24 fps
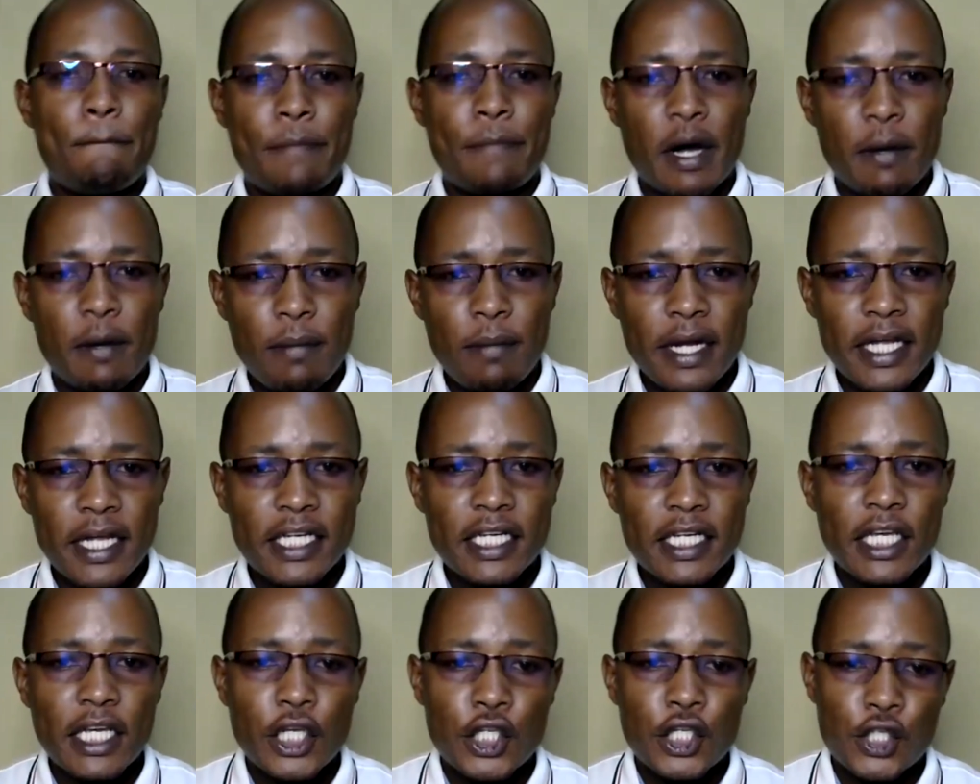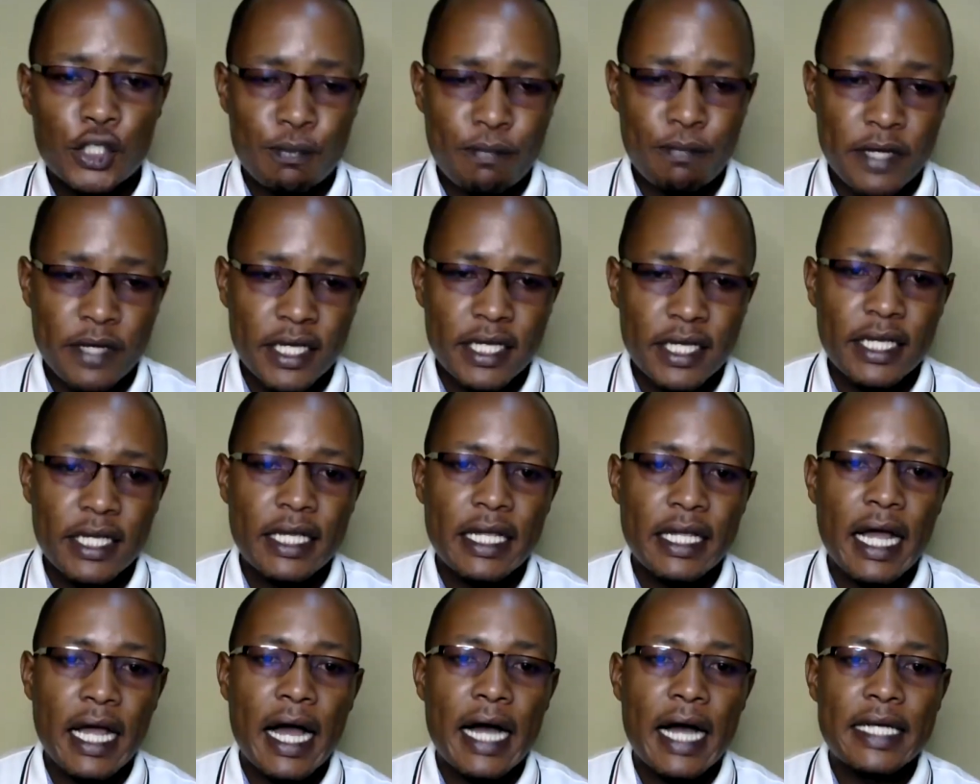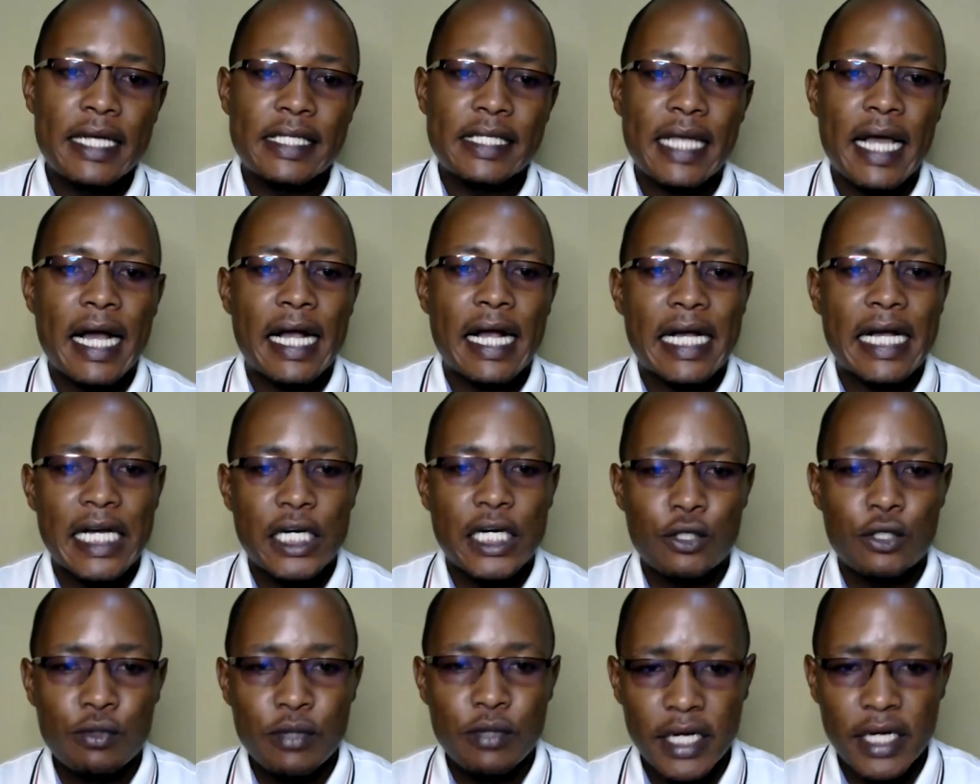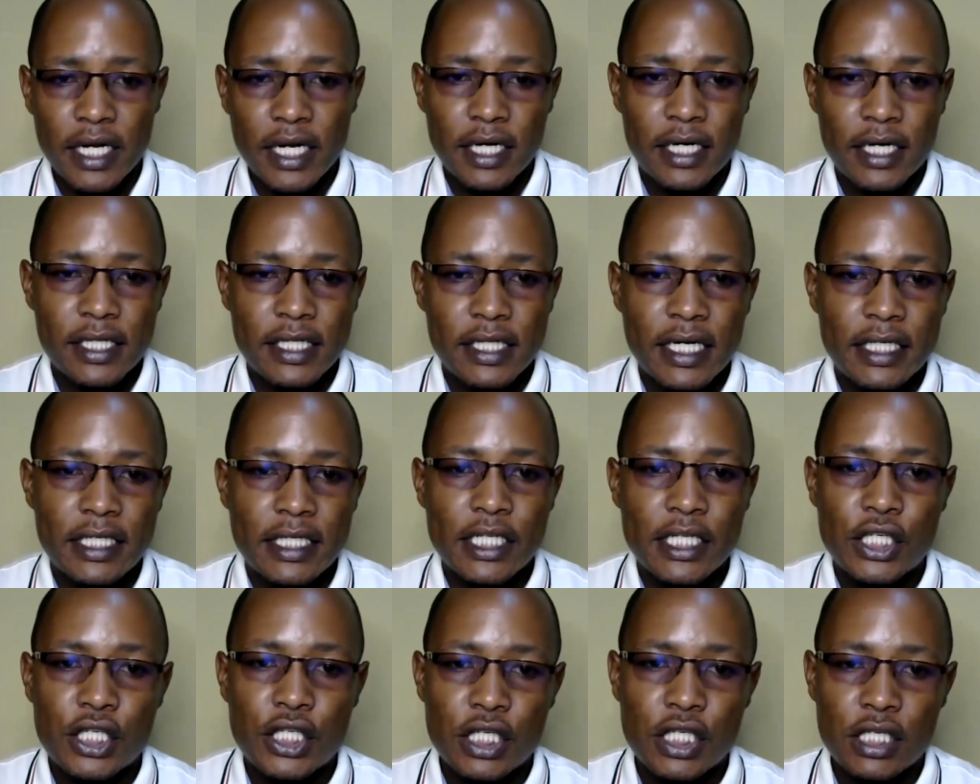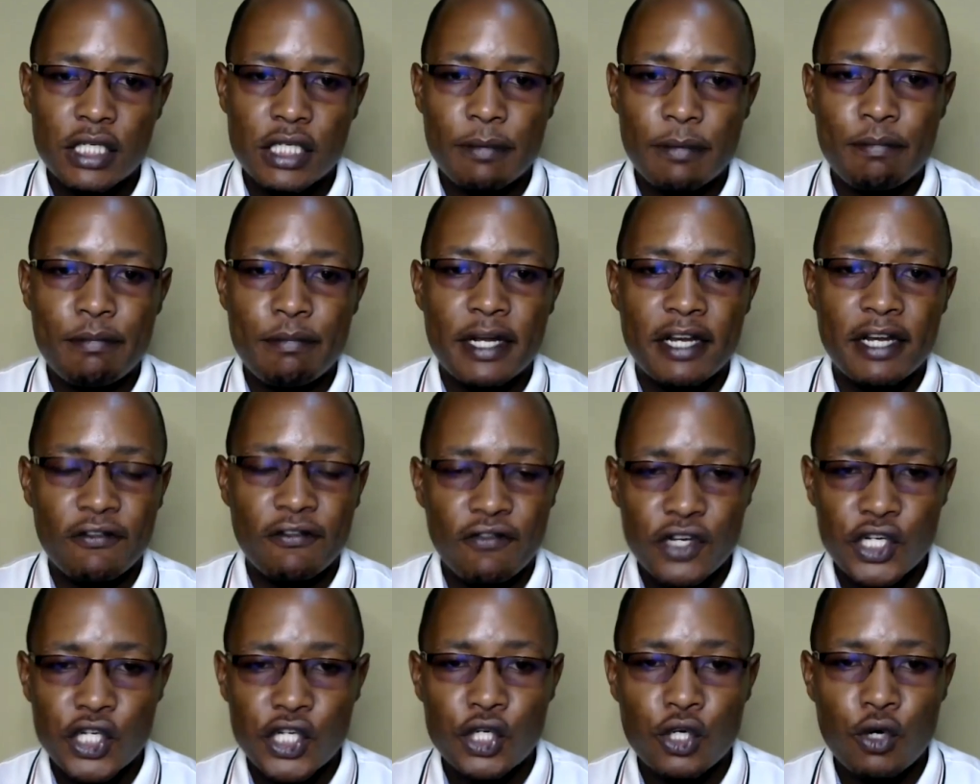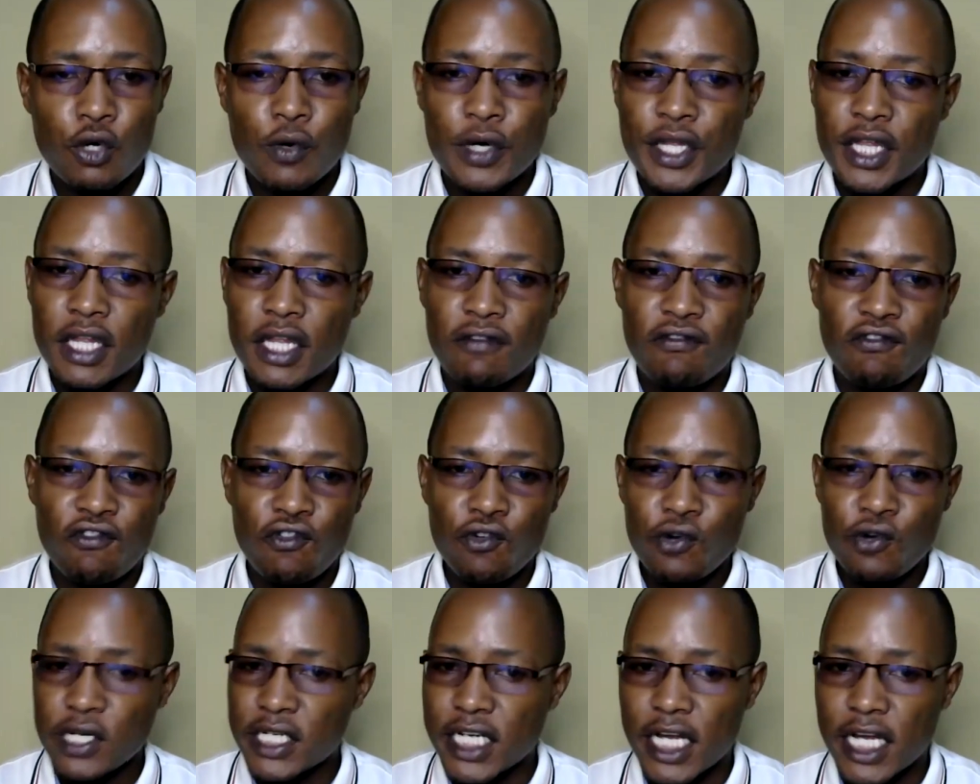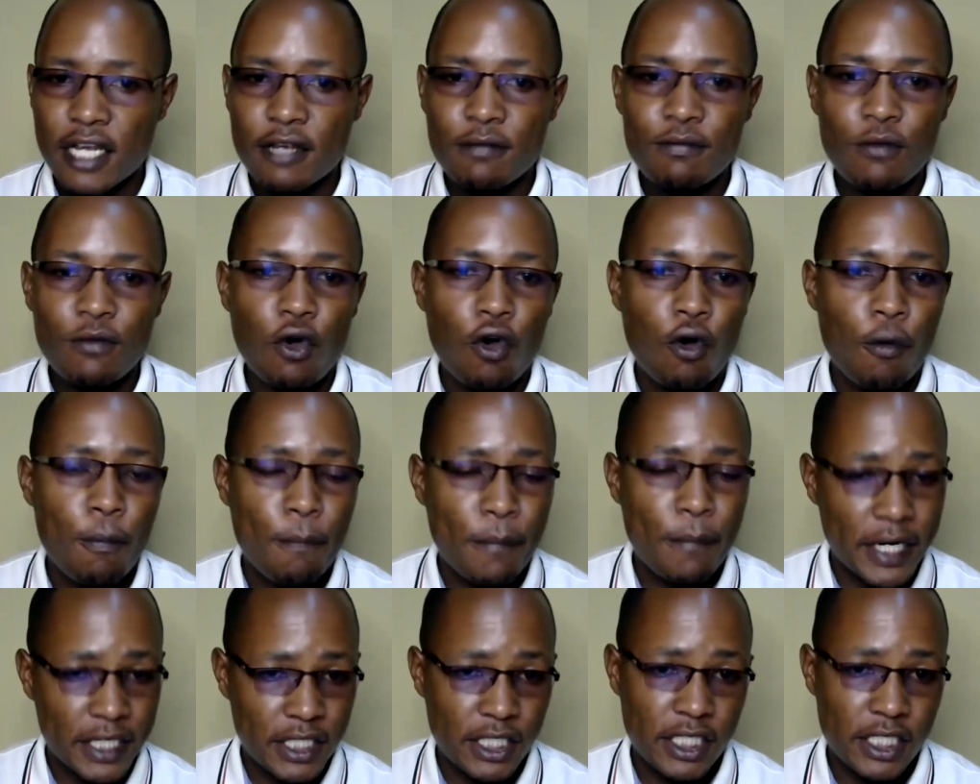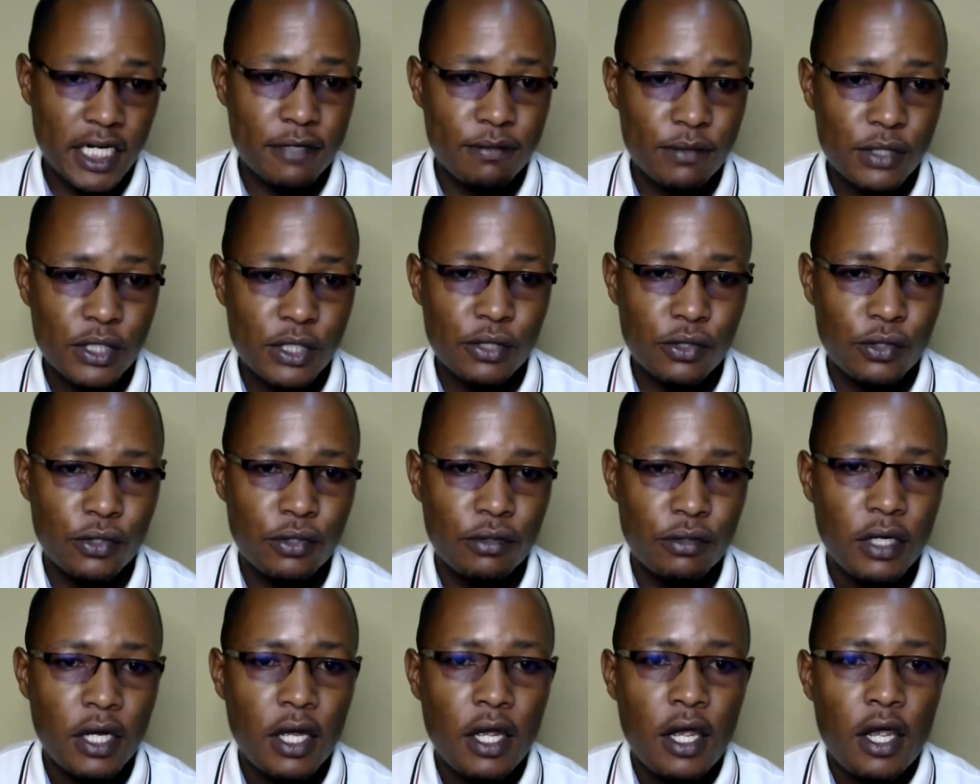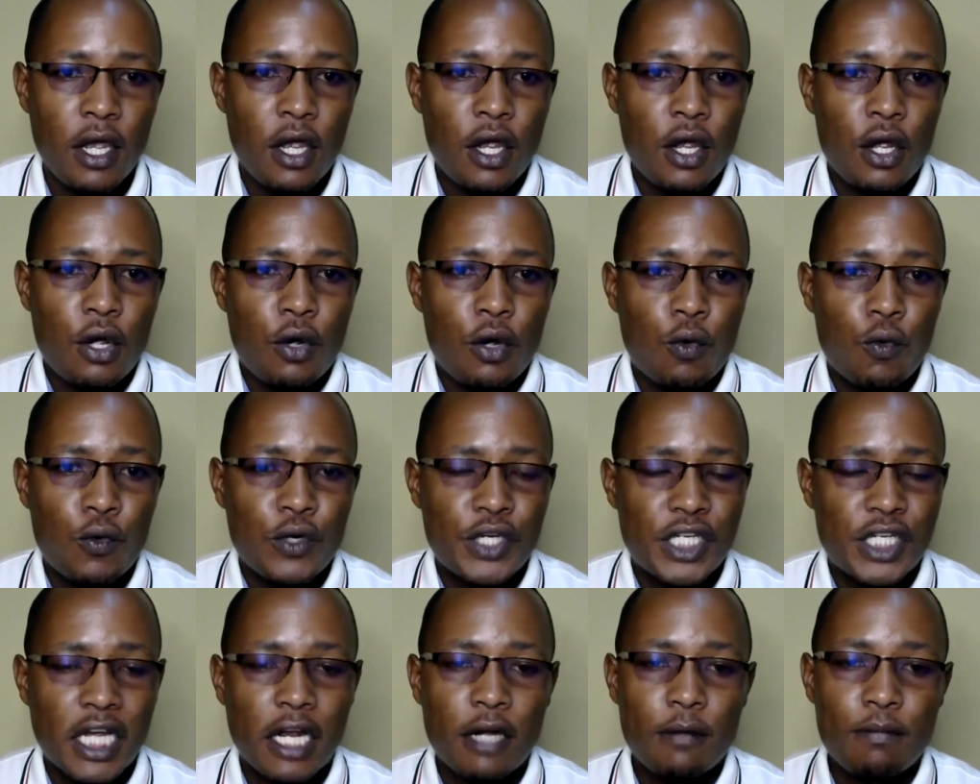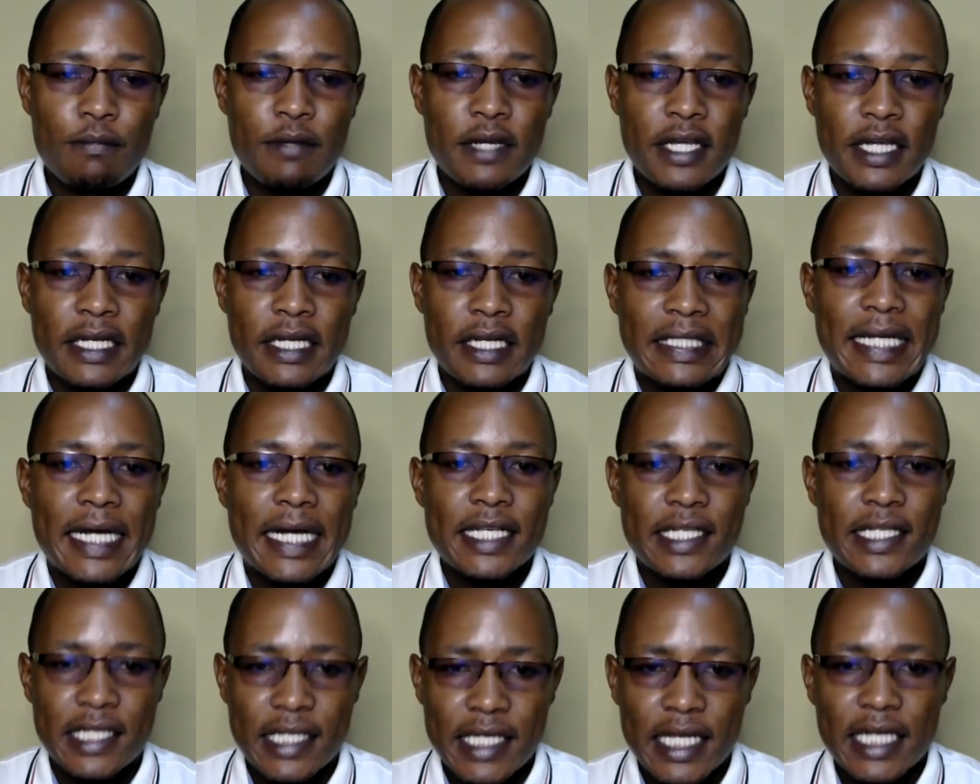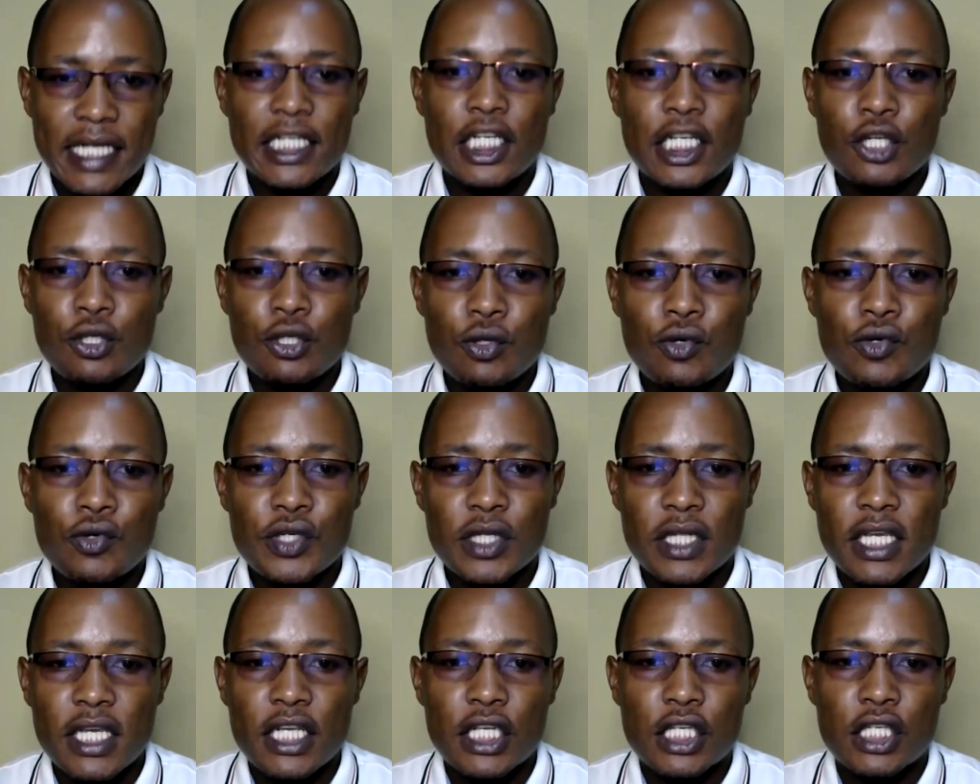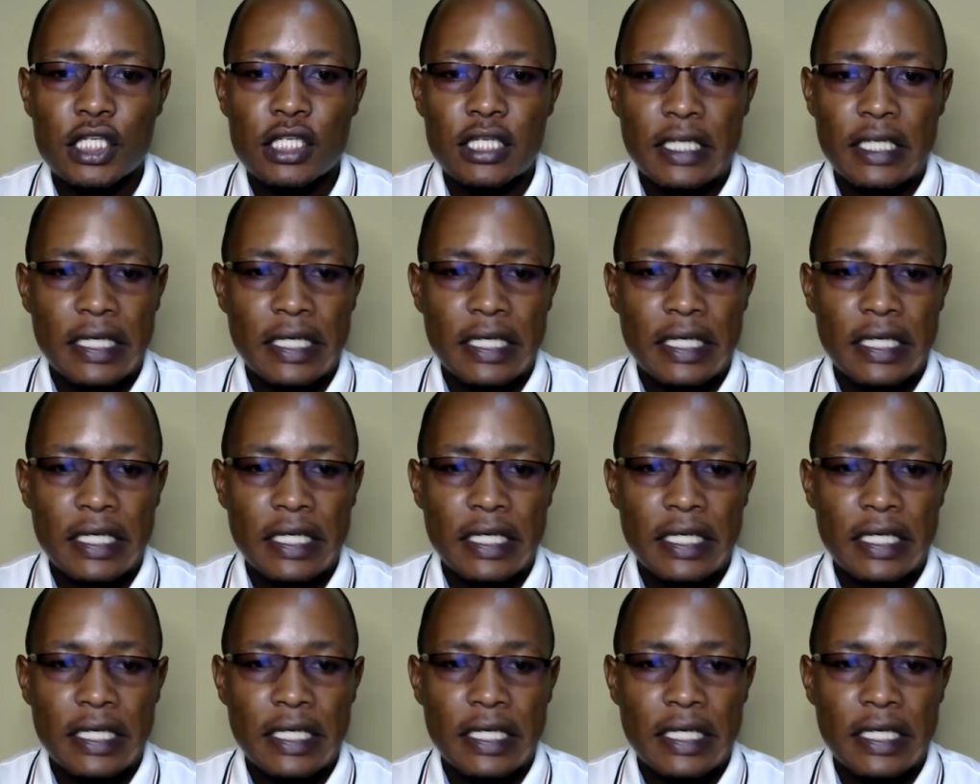public speaking as a career that is beneficial, whether full-time or part-time. So we shall be dissecting those things.